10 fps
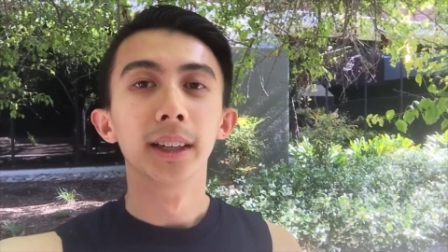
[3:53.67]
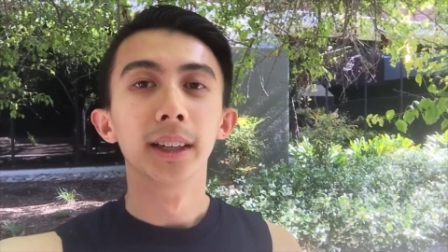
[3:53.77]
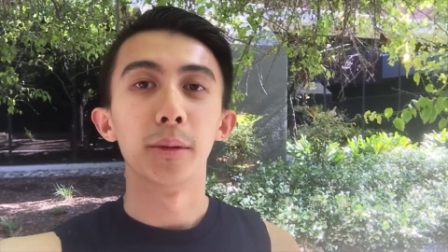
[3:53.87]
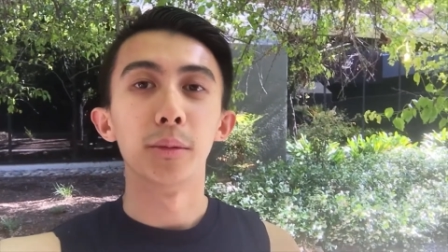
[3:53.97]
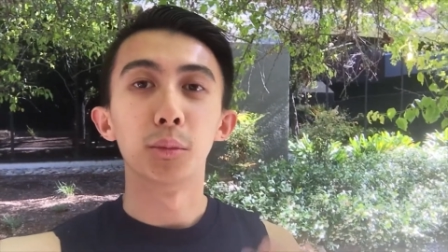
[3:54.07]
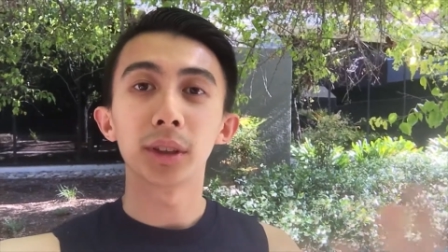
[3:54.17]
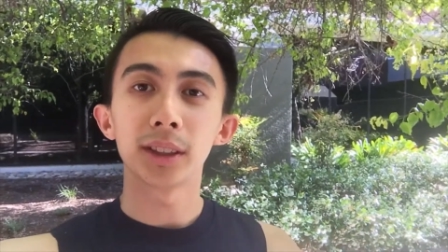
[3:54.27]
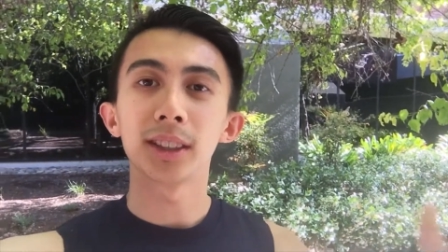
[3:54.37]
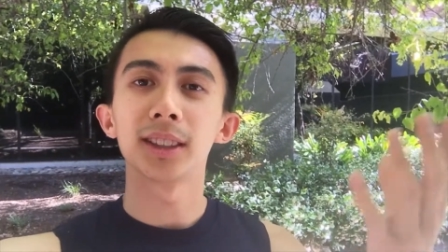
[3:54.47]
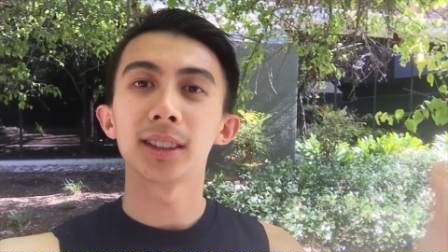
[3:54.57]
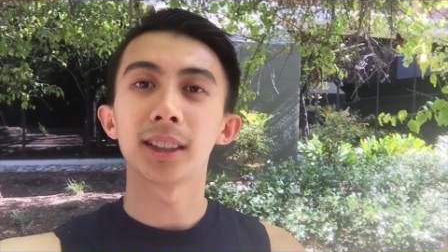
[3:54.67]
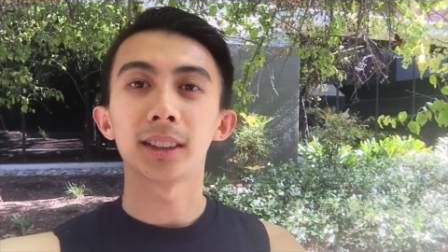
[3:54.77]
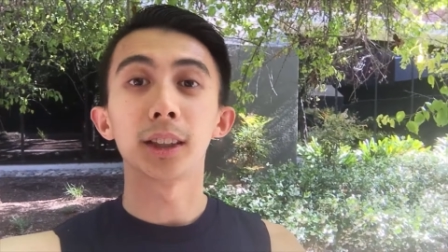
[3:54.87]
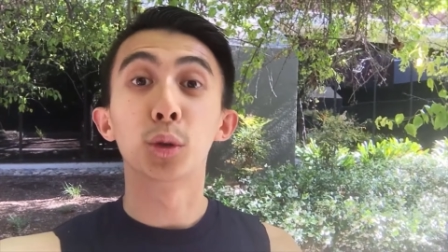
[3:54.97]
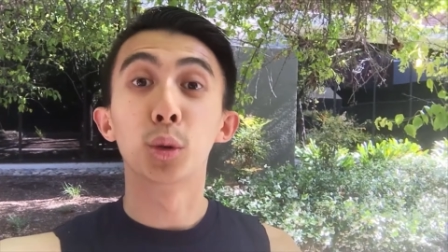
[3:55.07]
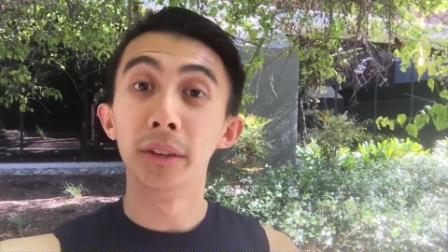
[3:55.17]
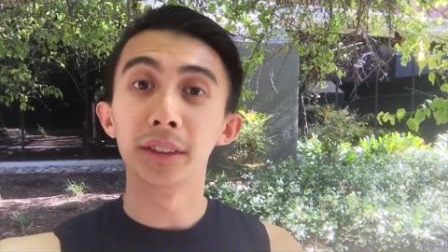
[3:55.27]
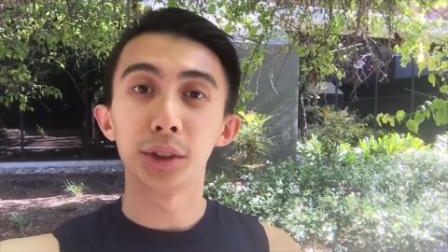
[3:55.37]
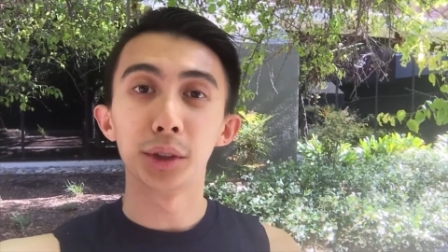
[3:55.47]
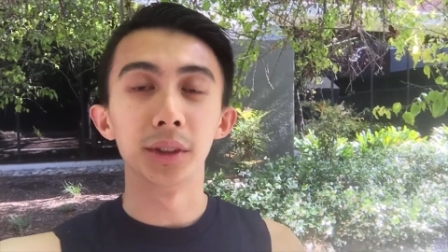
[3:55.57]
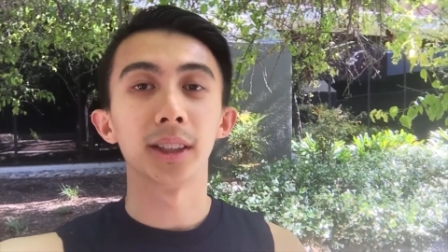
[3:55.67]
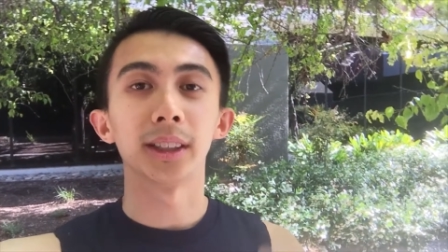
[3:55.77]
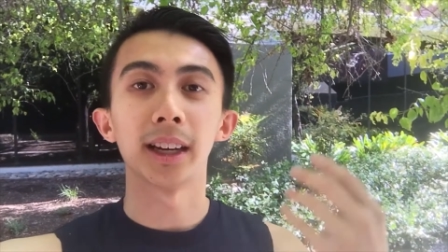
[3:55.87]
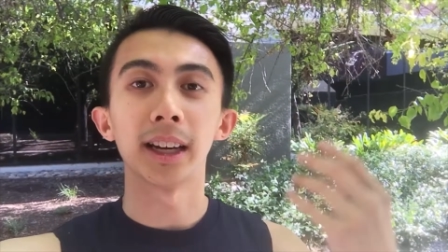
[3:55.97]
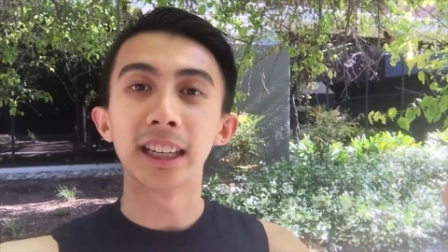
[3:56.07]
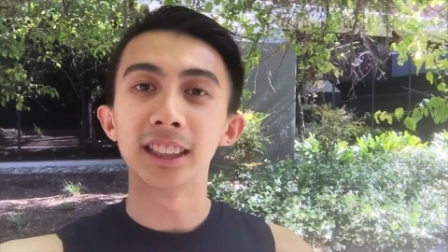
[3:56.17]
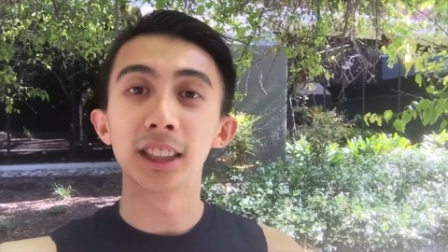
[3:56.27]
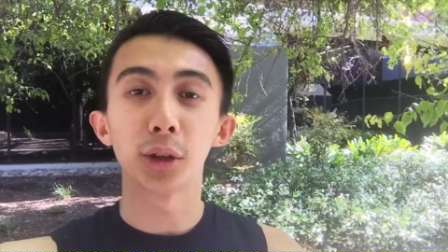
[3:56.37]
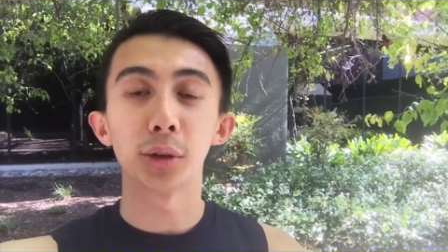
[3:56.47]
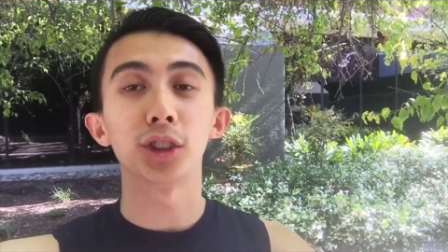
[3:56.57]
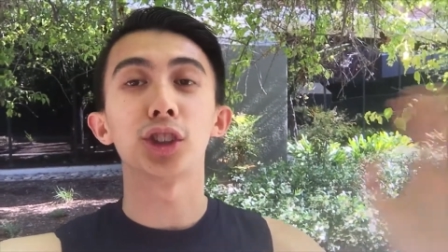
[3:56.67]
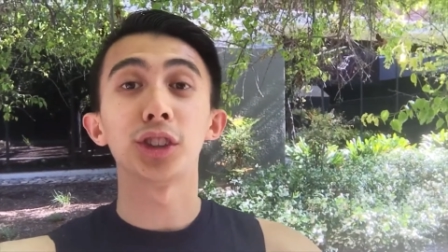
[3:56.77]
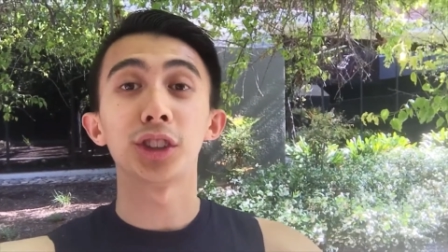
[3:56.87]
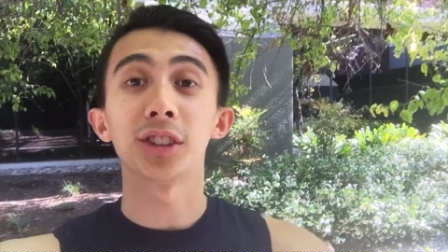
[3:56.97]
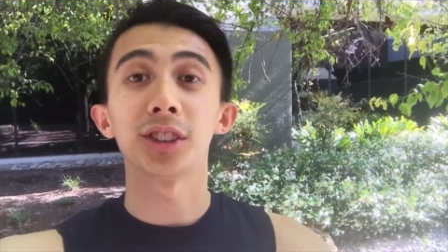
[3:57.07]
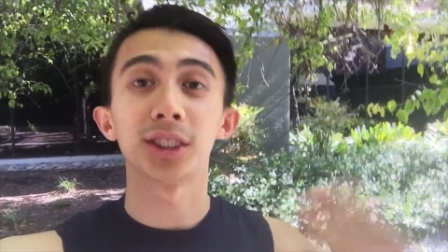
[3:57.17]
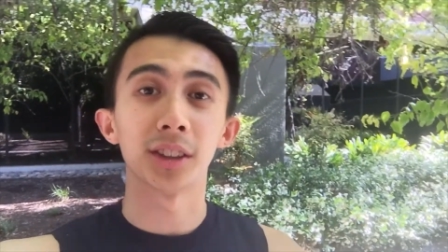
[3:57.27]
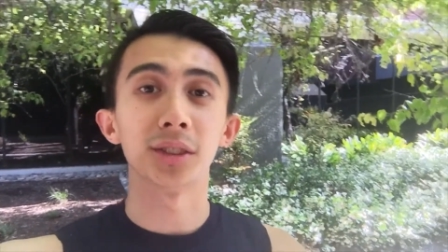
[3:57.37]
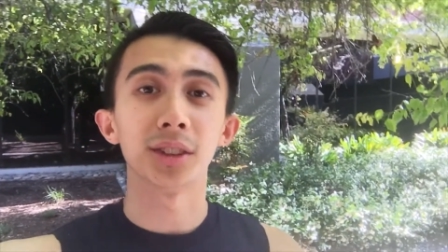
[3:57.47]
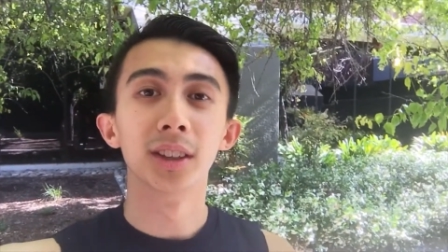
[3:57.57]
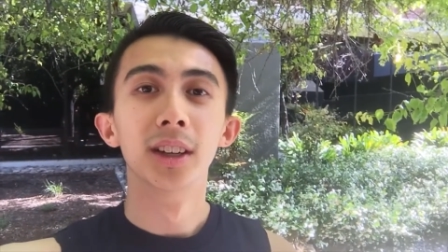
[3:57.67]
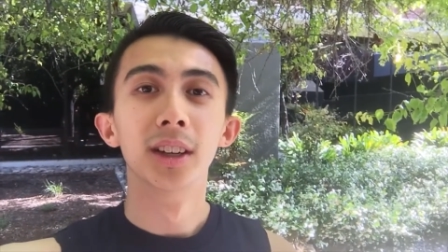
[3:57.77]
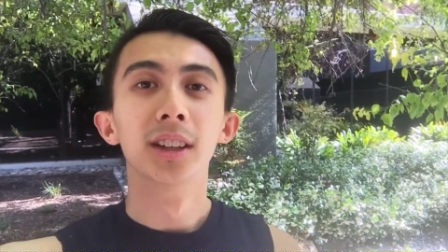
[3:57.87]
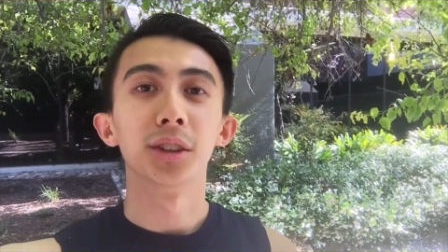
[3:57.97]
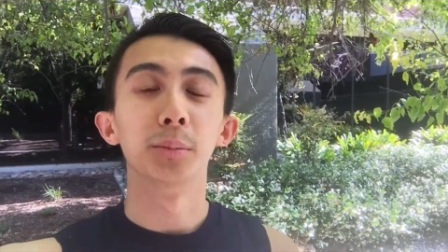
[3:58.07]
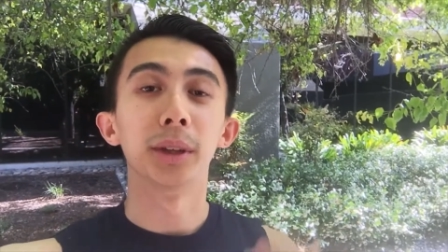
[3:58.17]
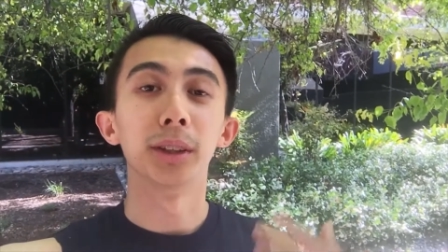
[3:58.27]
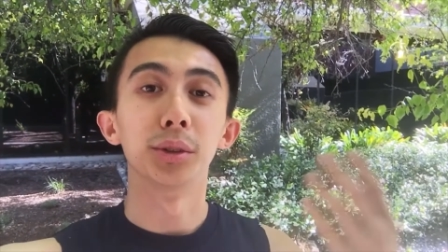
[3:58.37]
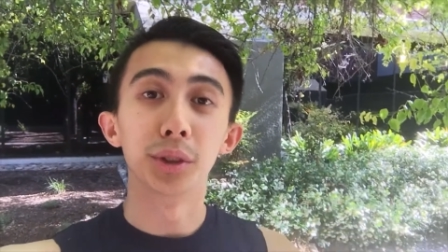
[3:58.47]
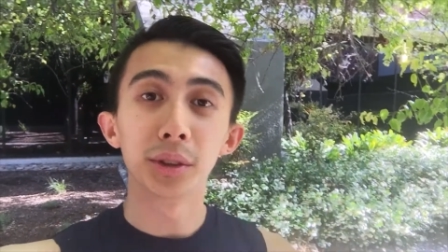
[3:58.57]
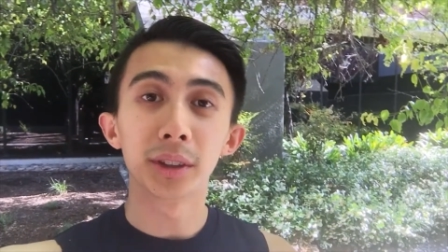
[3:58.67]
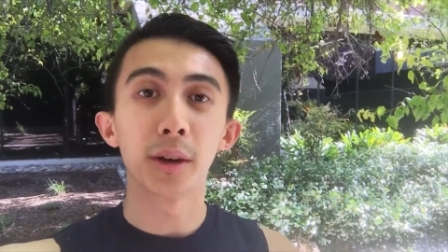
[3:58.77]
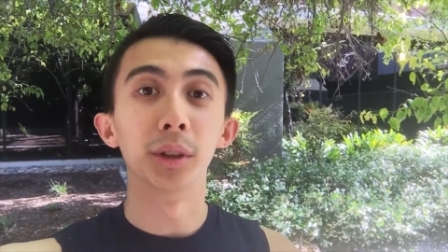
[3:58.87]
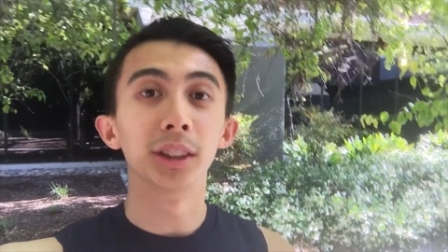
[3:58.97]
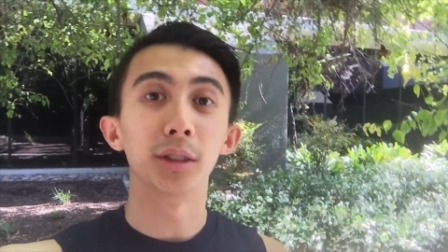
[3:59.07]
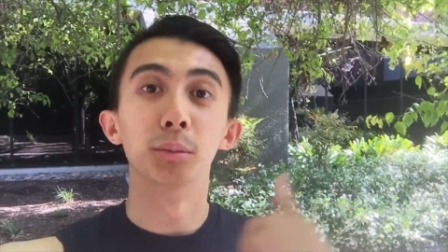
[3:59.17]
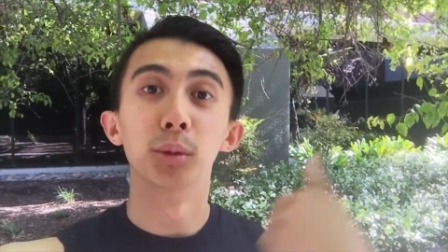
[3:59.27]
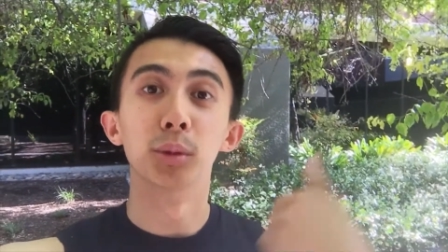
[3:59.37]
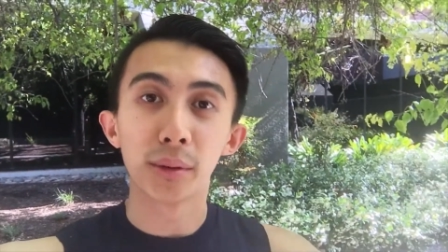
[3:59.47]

And what this is like equivalent to is like an A C current charging our cells. So, but to do that, we need to move